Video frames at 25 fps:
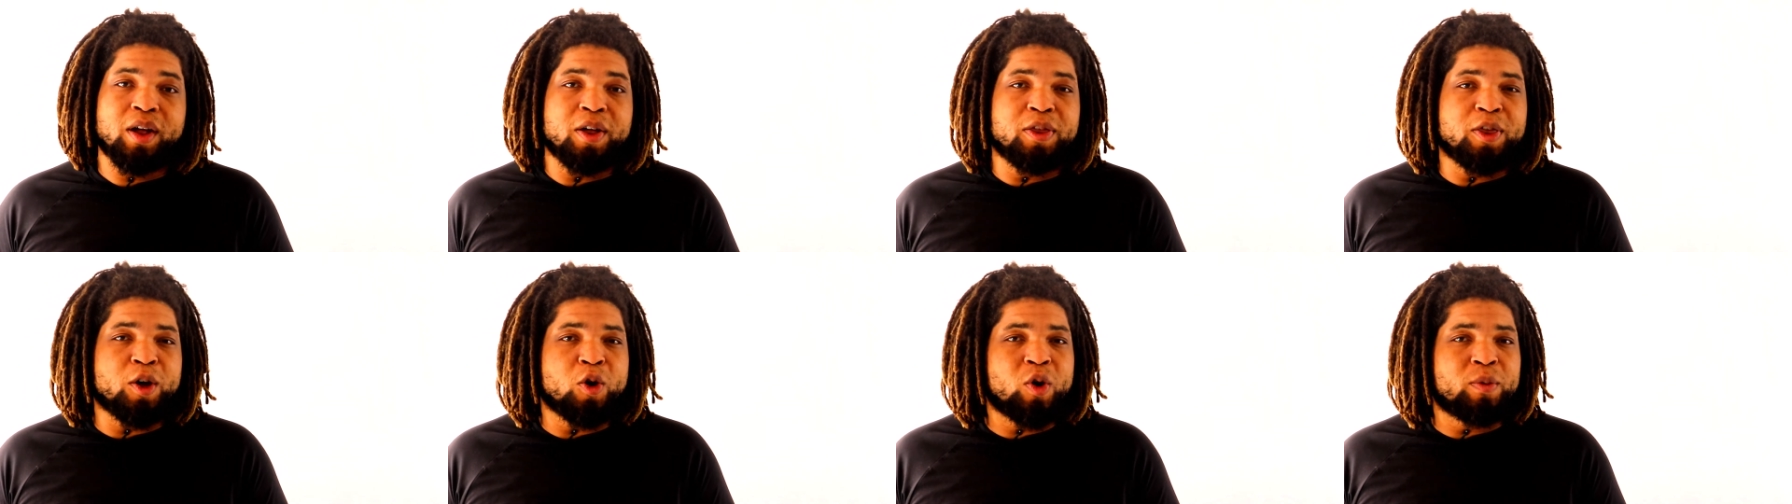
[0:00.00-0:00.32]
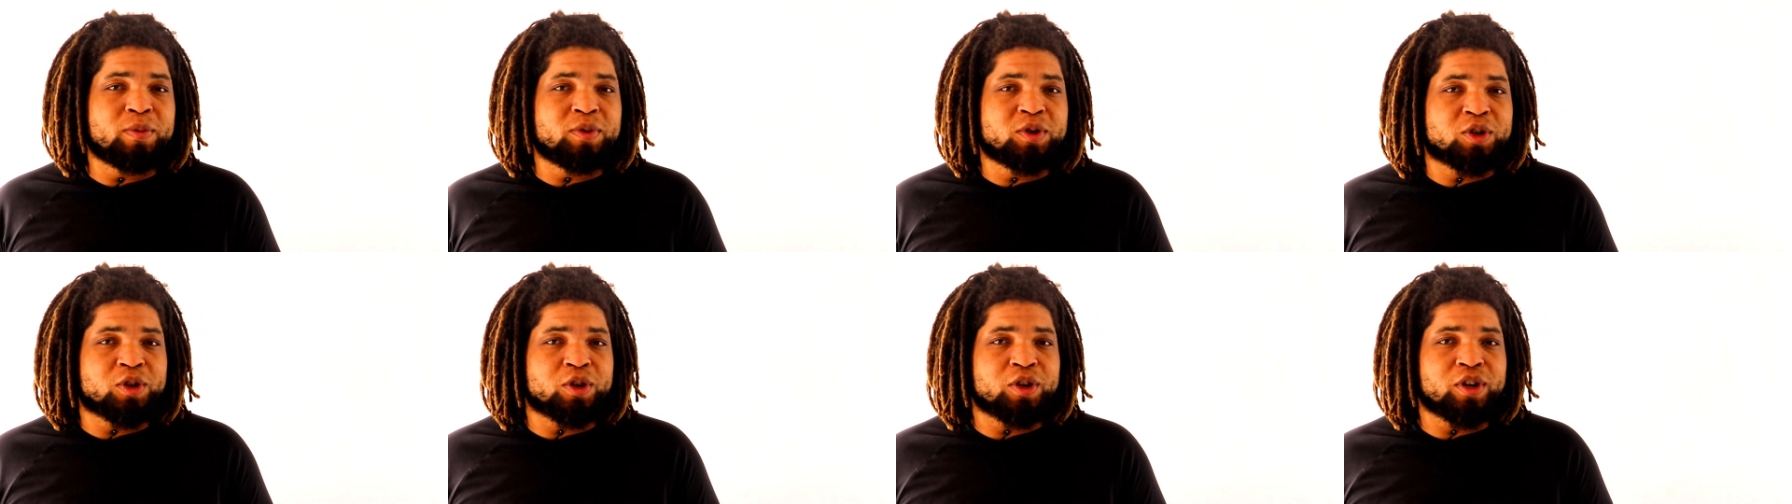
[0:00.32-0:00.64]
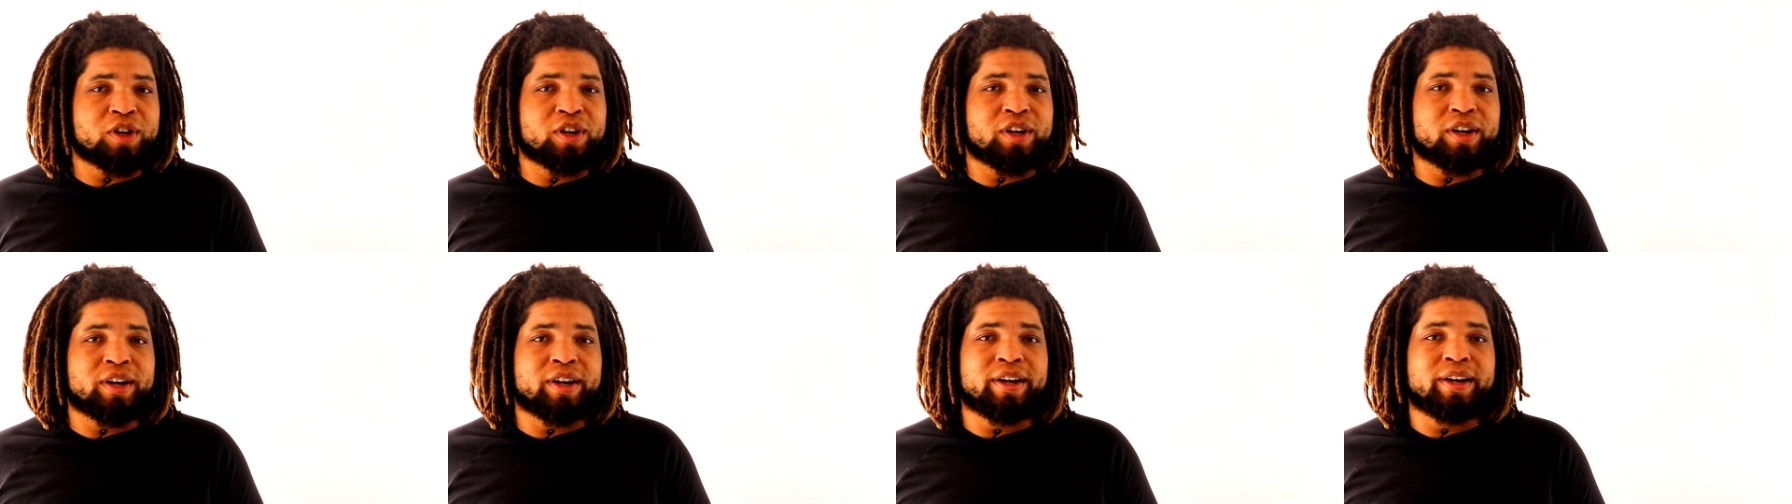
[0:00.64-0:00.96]
Though I'm
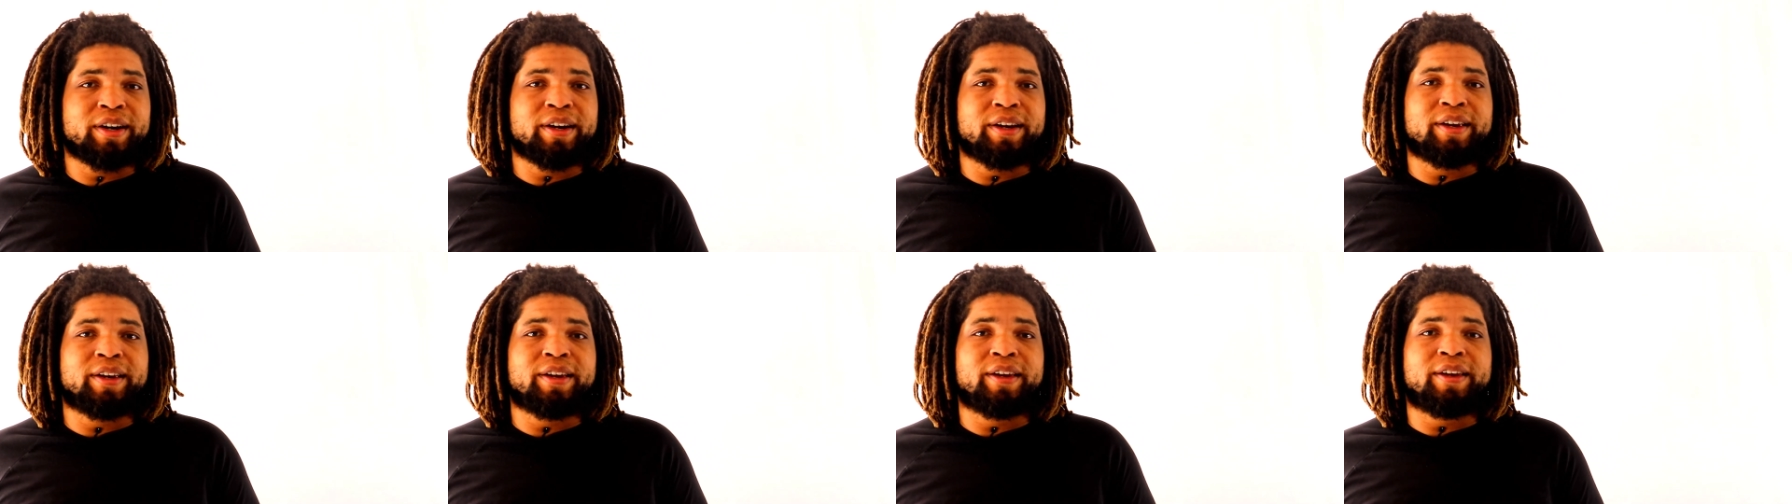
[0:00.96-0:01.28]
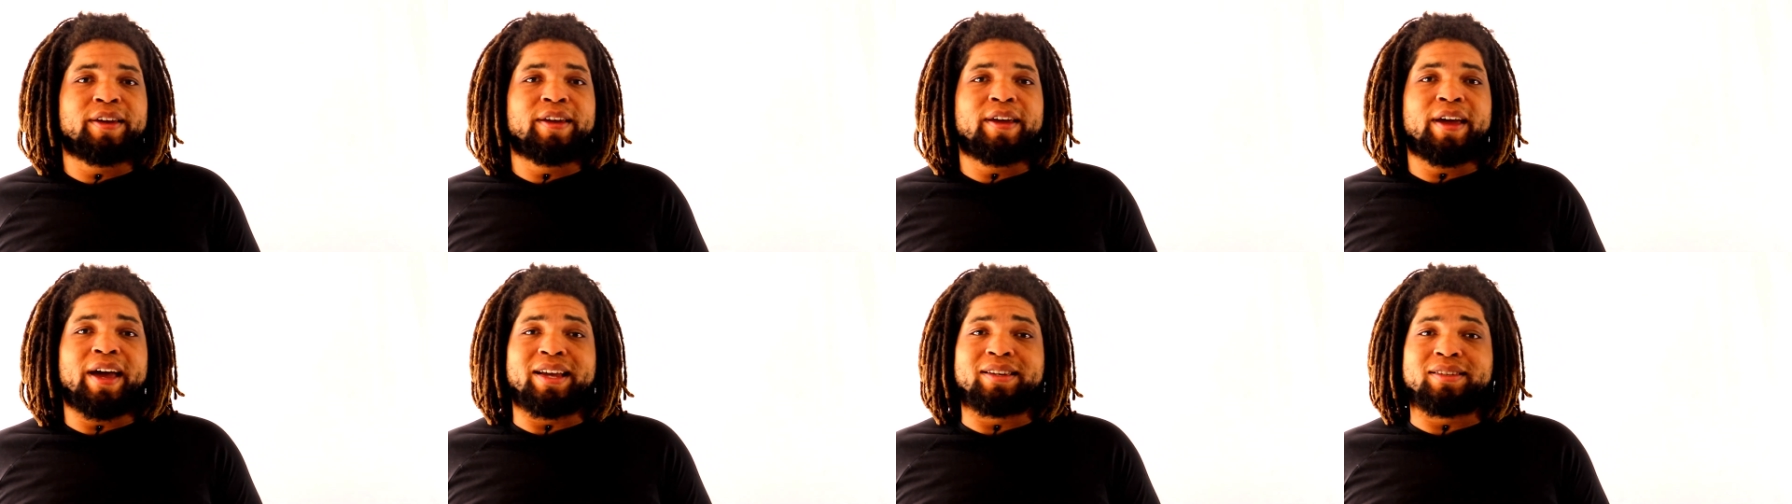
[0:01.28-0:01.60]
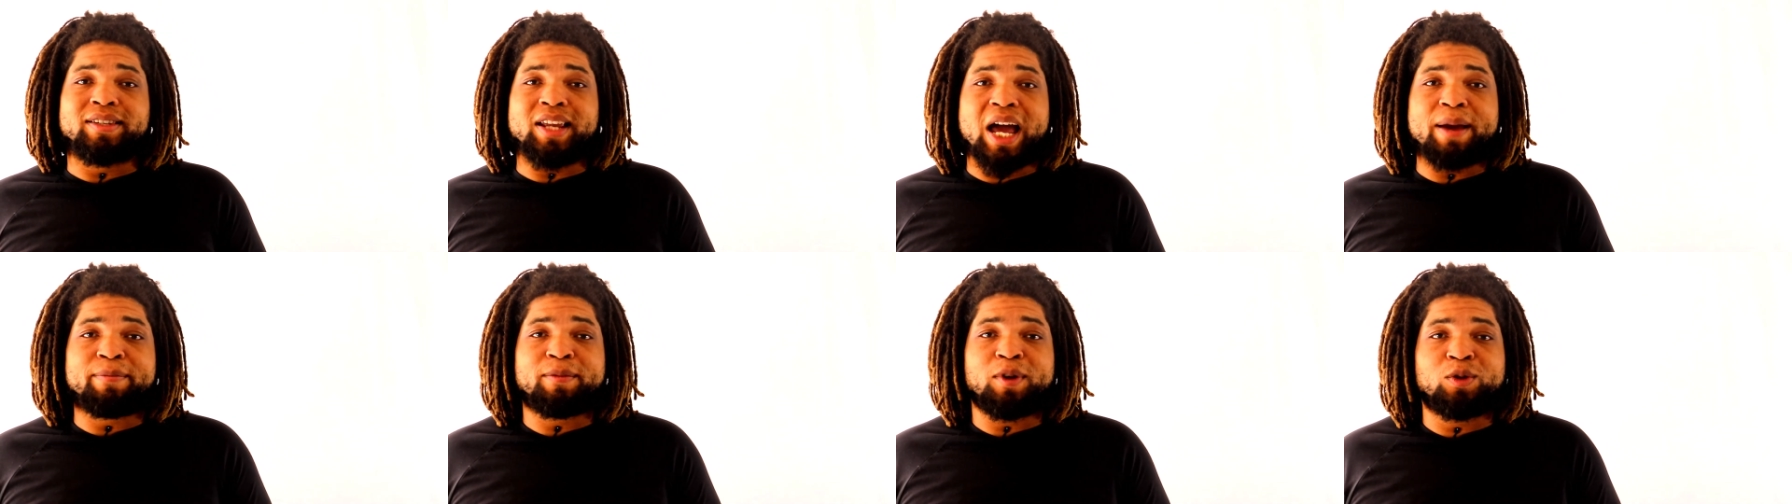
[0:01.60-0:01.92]
sure as
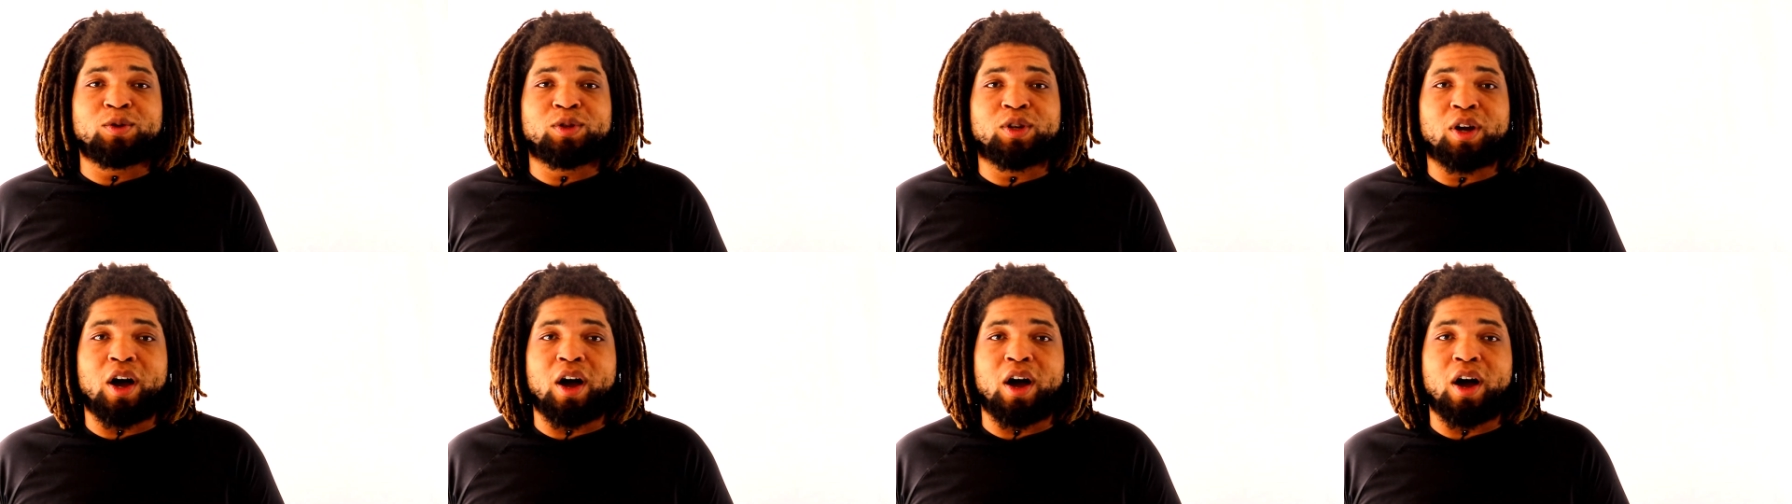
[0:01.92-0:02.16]
time goes